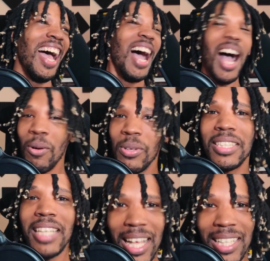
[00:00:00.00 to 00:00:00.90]
I was
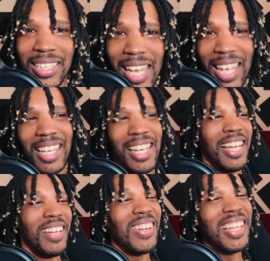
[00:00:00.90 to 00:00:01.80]
guilty.
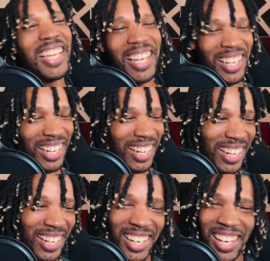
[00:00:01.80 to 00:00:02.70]
But yeah,
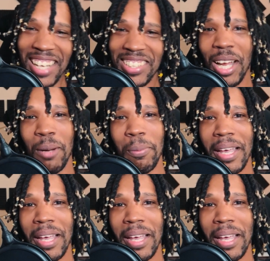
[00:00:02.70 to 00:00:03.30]
I try to play